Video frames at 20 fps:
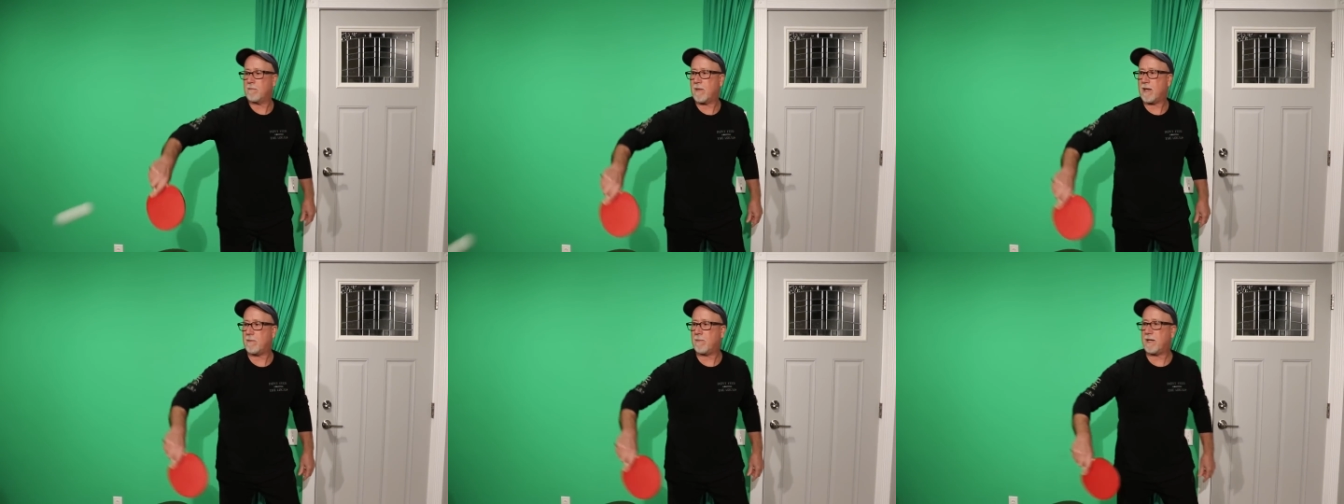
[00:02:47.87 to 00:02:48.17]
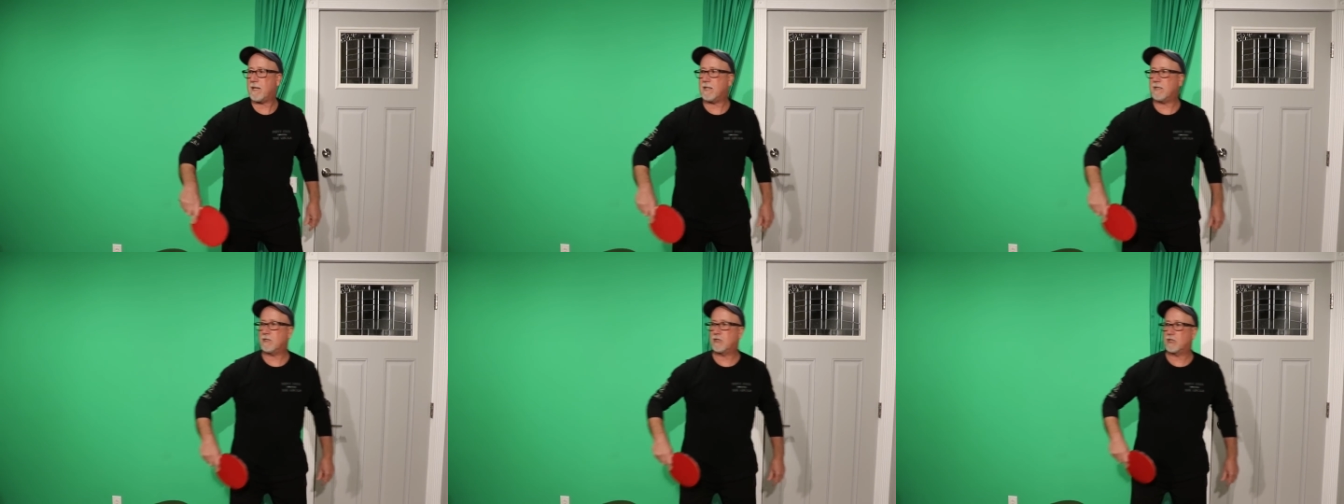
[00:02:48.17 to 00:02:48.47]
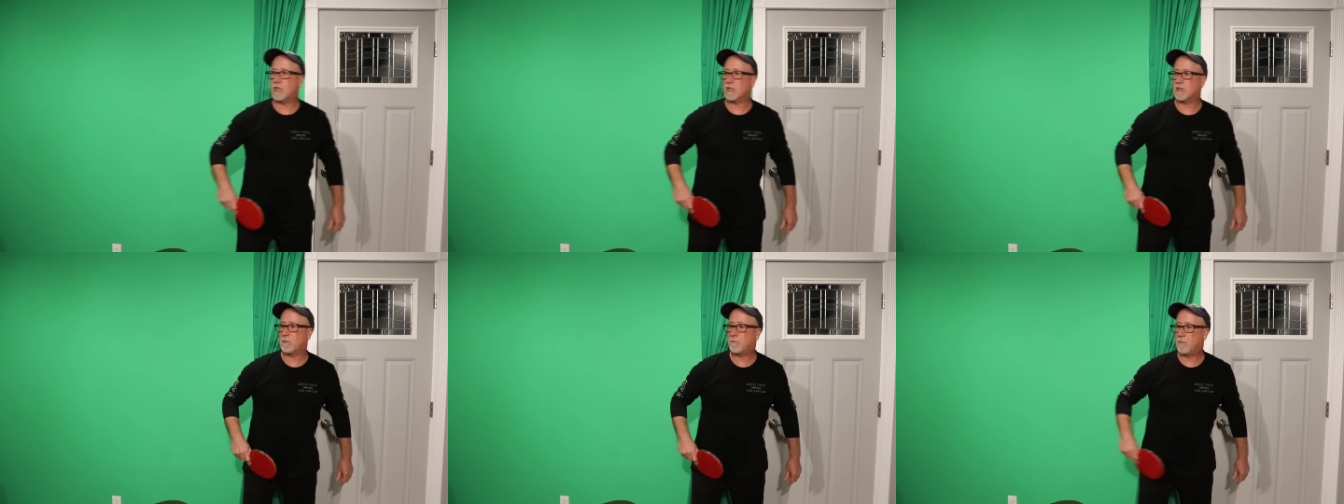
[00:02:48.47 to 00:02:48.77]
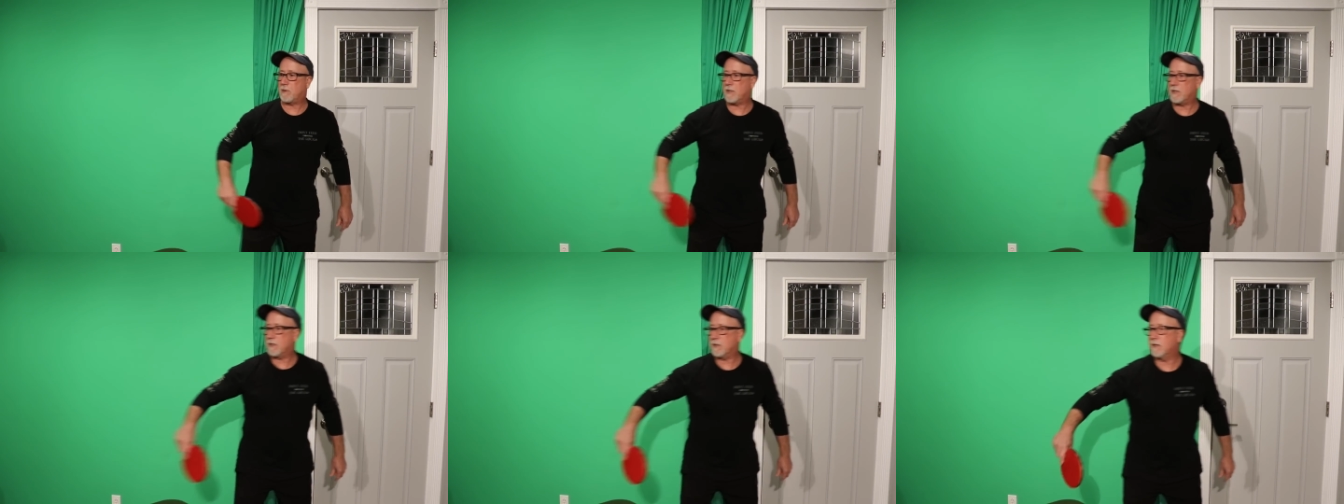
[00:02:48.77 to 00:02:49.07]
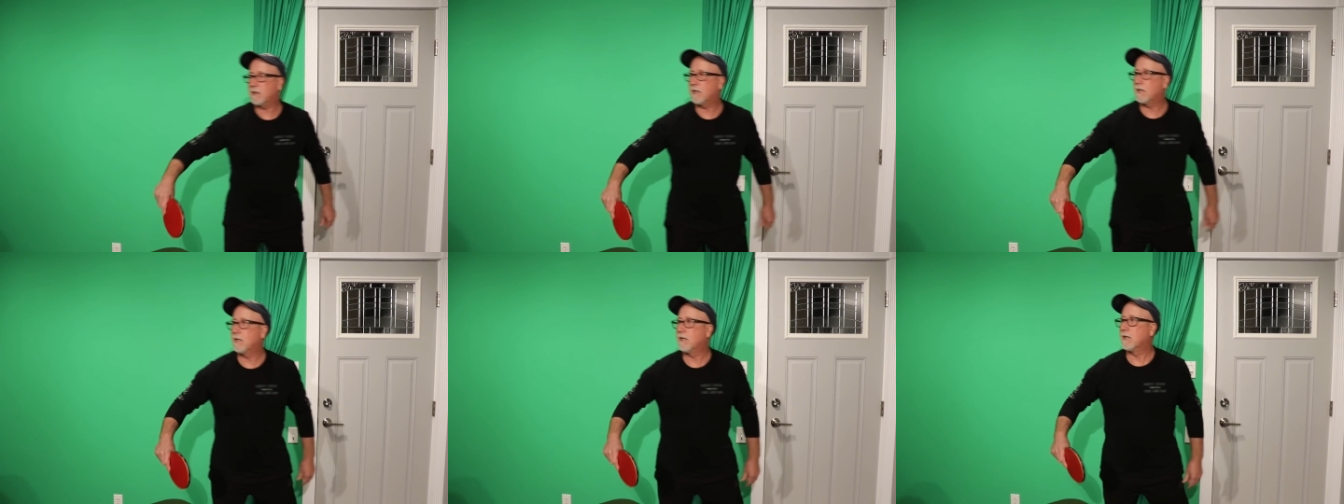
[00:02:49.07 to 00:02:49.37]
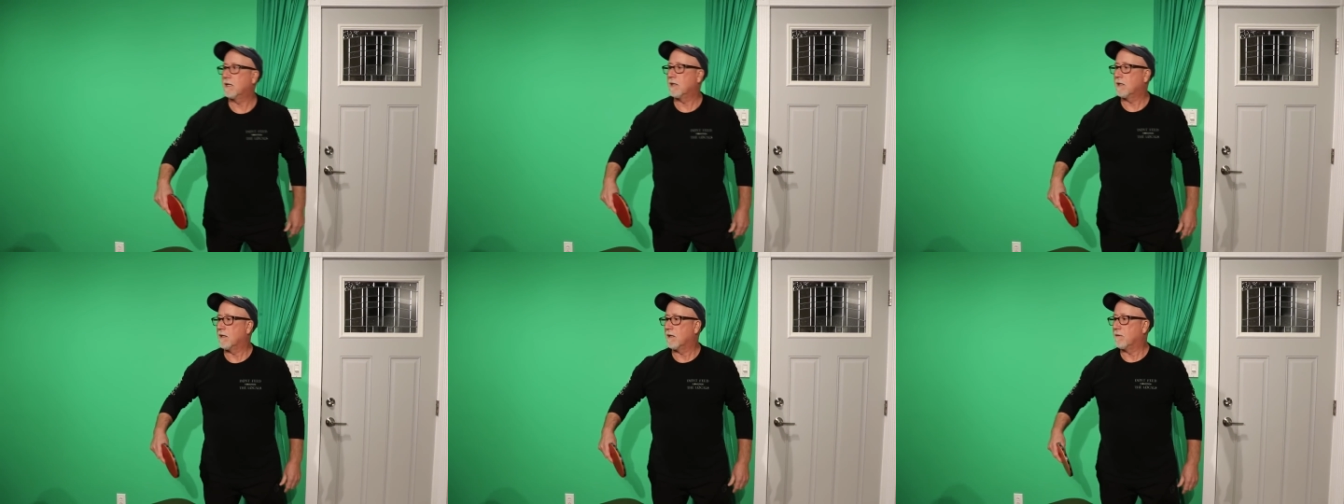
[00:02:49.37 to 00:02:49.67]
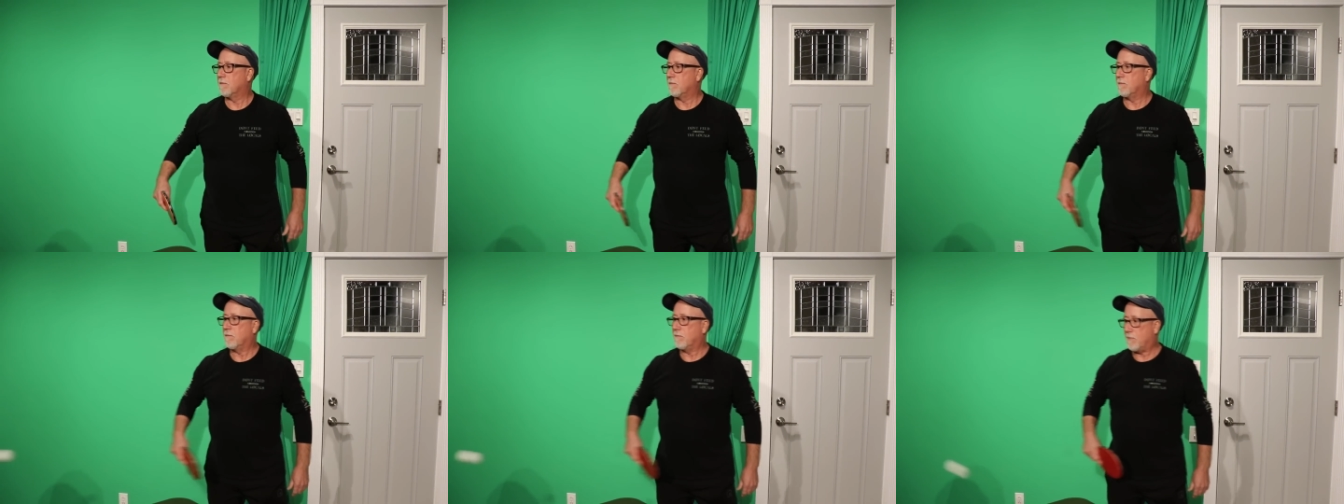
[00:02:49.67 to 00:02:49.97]
and maybe he's just been,
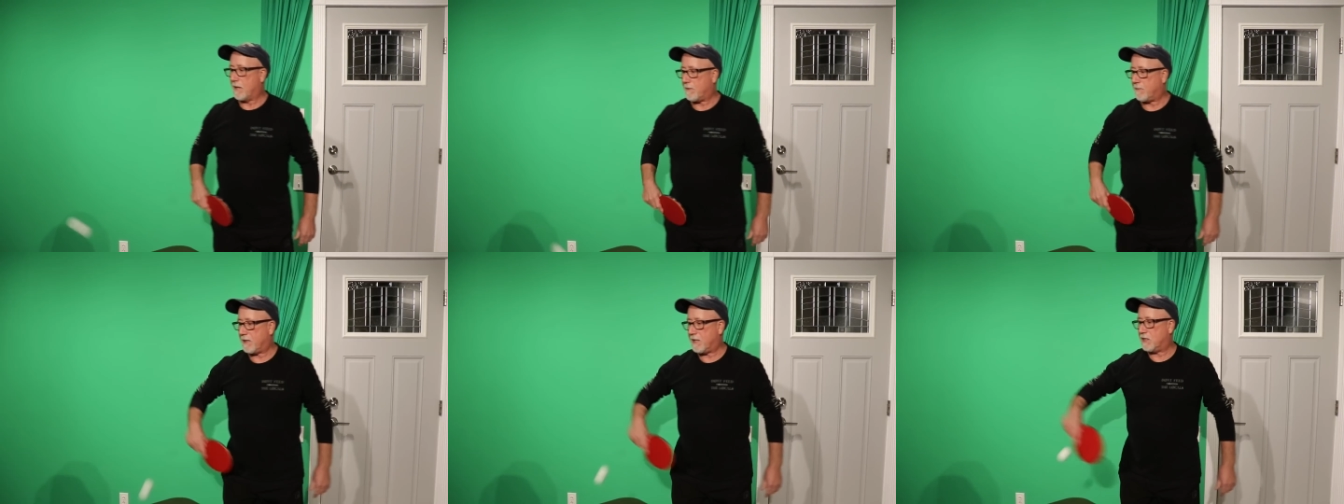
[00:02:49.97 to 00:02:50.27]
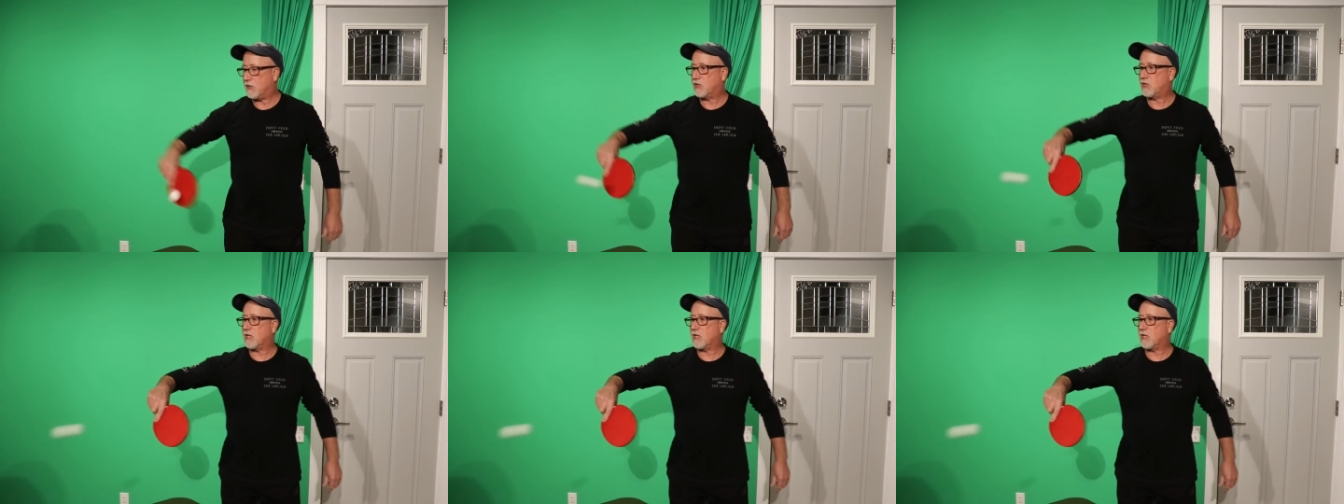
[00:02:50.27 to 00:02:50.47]
maybe he's